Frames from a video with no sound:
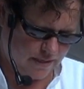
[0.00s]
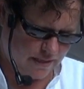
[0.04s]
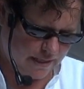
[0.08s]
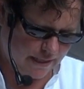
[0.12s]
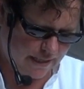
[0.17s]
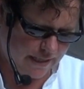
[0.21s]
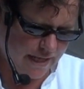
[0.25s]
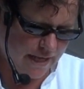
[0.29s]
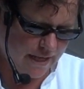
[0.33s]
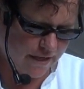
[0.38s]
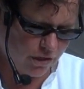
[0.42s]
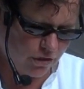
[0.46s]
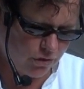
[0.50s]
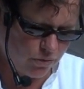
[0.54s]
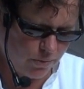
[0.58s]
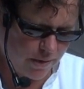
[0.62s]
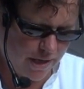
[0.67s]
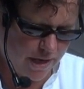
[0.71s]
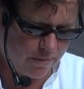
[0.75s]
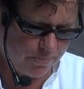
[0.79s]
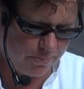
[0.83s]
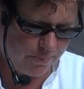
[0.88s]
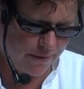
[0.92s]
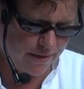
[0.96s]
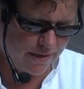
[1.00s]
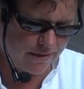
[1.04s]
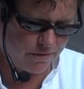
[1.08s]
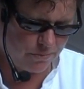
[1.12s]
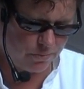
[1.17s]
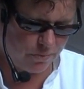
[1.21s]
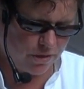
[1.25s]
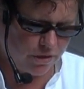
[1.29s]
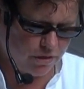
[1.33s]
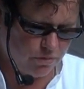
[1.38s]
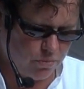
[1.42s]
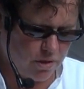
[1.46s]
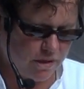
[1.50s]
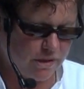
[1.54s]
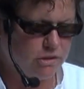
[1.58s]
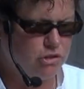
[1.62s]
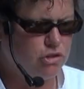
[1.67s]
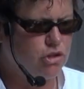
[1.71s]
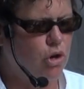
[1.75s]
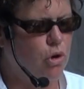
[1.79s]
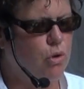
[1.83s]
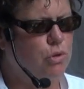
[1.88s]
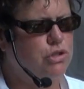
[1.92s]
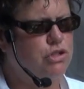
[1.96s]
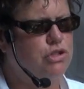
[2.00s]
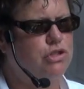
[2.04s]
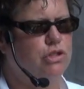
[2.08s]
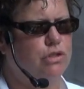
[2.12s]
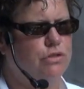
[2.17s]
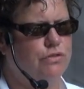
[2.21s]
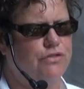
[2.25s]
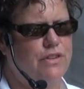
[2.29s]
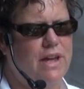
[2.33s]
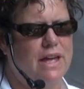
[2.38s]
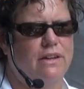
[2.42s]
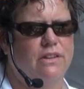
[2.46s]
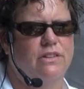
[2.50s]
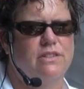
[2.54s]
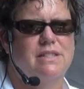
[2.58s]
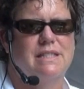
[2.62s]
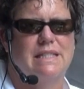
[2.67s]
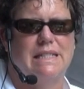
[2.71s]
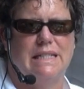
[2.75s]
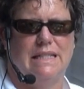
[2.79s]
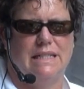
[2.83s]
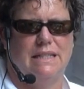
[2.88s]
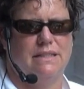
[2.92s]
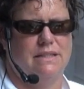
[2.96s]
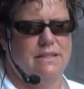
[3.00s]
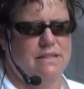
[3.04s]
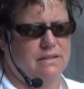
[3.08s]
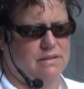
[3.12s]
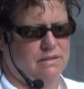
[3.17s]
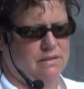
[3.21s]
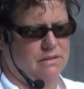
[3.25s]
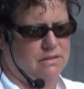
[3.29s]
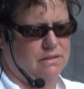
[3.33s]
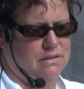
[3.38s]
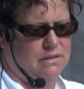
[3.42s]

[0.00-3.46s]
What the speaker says: Again, a great place where you'd want to toast your fennel seeds.